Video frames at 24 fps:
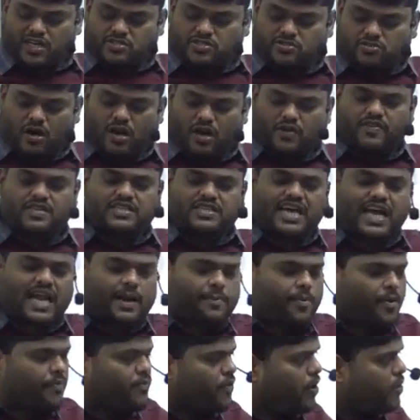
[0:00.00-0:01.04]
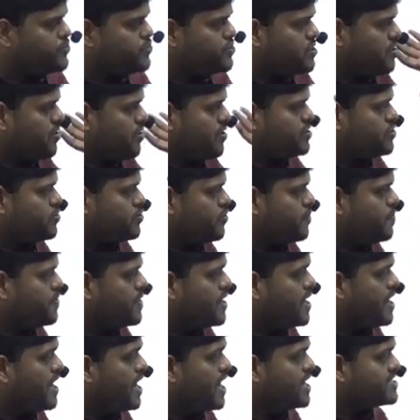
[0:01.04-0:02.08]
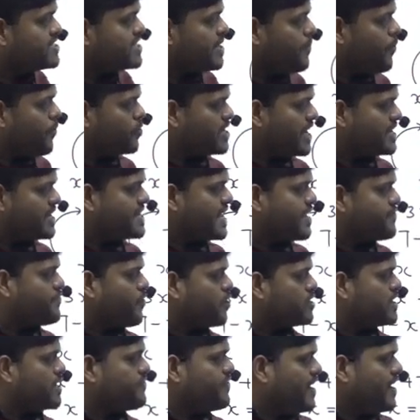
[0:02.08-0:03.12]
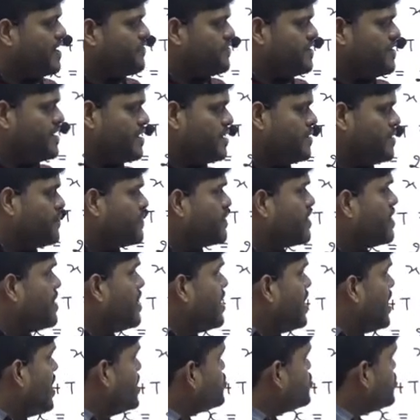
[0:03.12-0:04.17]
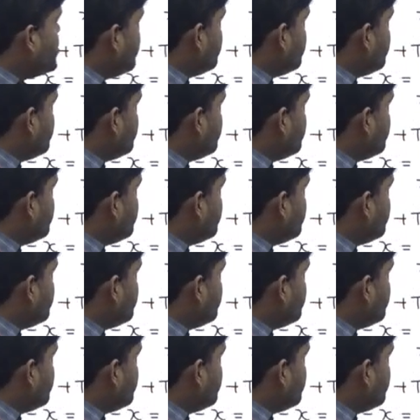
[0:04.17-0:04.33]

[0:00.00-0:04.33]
solve with the help of option also. Suppose I take 45 here. So if